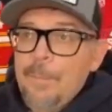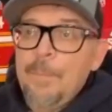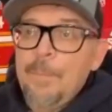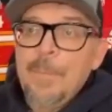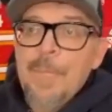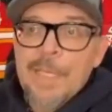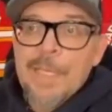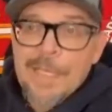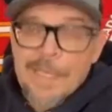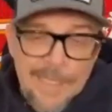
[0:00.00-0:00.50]

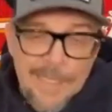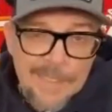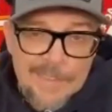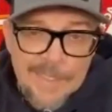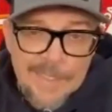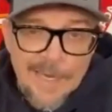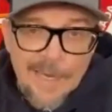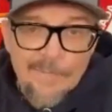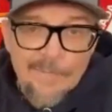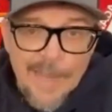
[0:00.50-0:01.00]

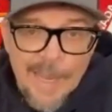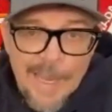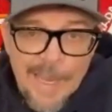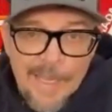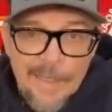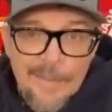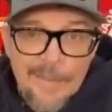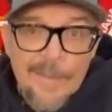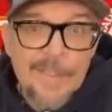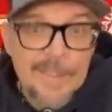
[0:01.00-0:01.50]
because I
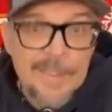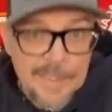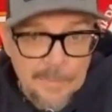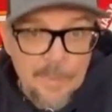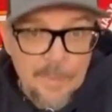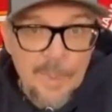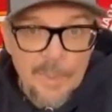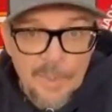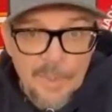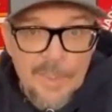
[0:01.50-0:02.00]
had
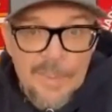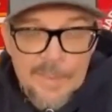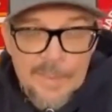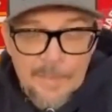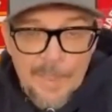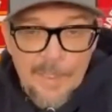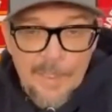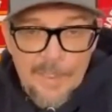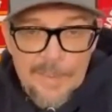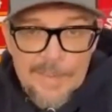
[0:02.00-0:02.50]
similar
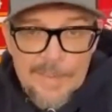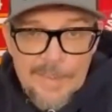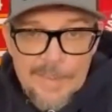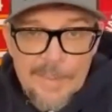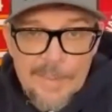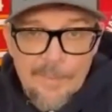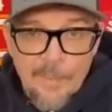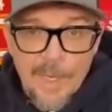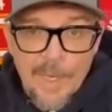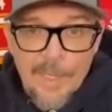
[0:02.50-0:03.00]

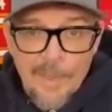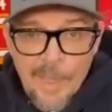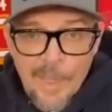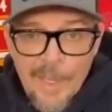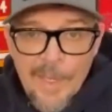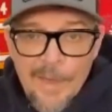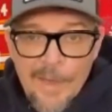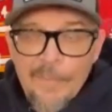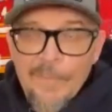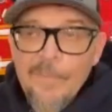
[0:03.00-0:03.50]
experiences in my
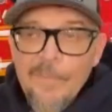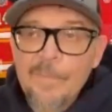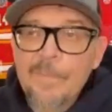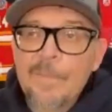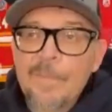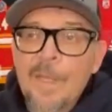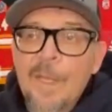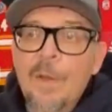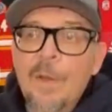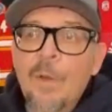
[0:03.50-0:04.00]
life,
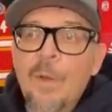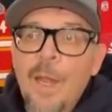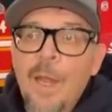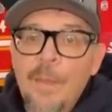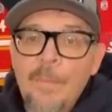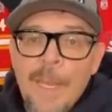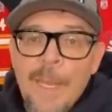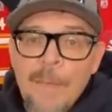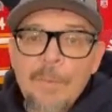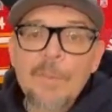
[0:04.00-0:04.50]
you know,
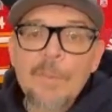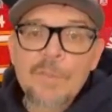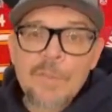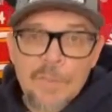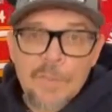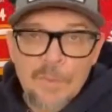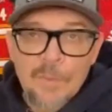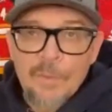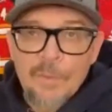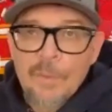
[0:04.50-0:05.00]
I'm able
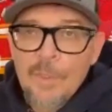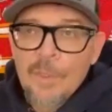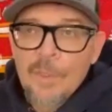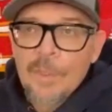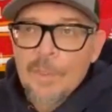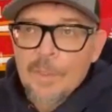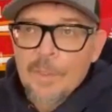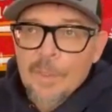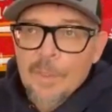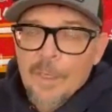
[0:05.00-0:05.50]
to
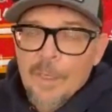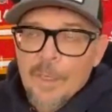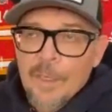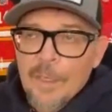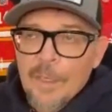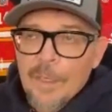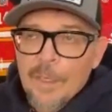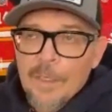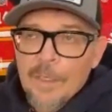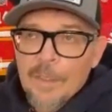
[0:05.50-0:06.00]

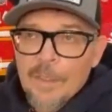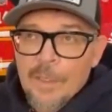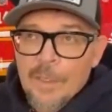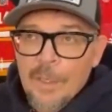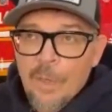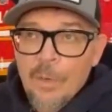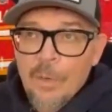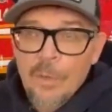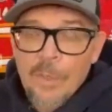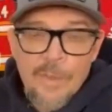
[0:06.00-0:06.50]

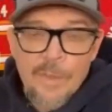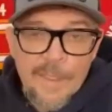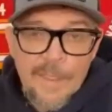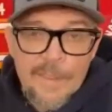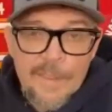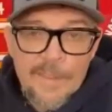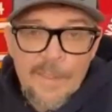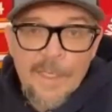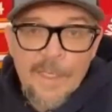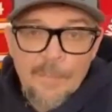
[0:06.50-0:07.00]
go to
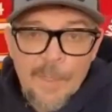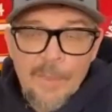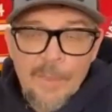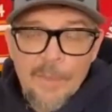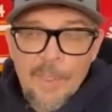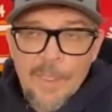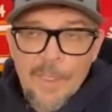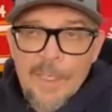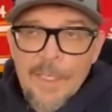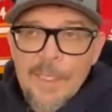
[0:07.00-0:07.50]
these
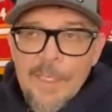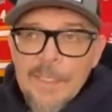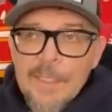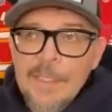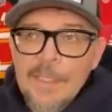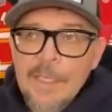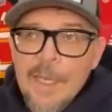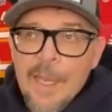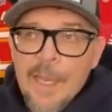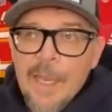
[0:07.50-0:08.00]

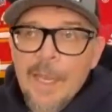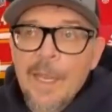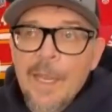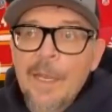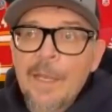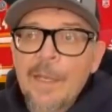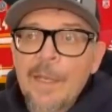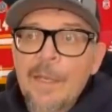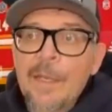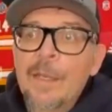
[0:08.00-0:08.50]
communities
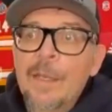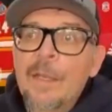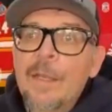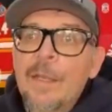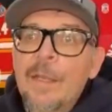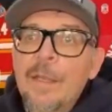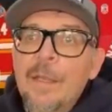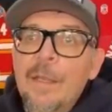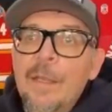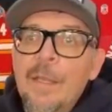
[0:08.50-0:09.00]
and,
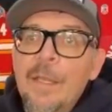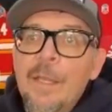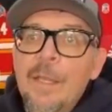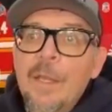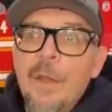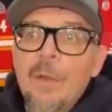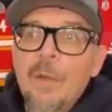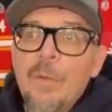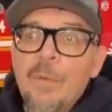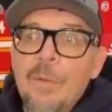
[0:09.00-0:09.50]
you
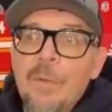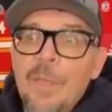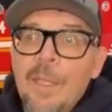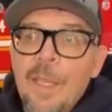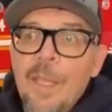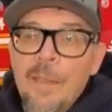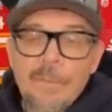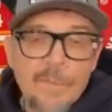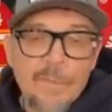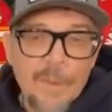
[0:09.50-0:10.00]
know,
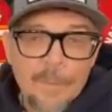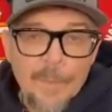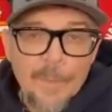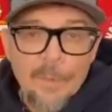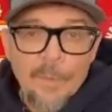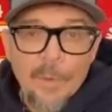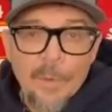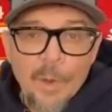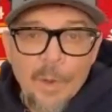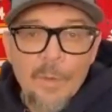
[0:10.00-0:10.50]
give them a
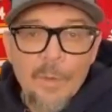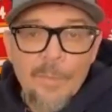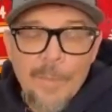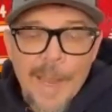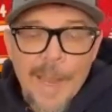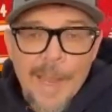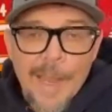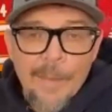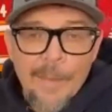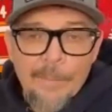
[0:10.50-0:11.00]

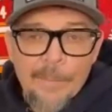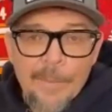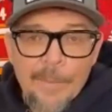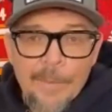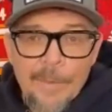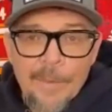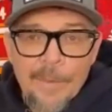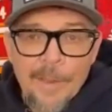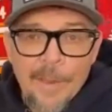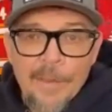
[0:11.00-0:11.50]
roadmap
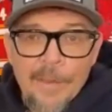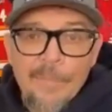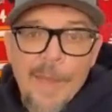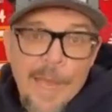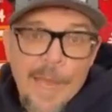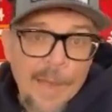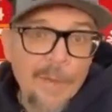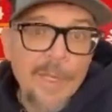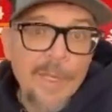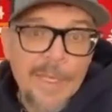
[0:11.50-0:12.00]
of
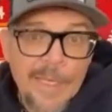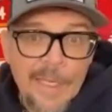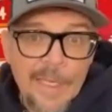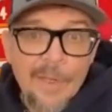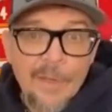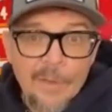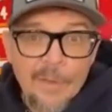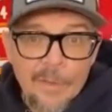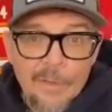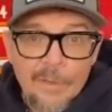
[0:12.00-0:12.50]
how to
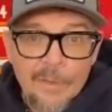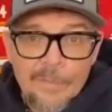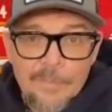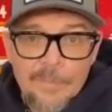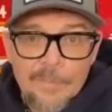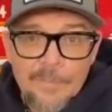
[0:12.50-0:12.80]
heal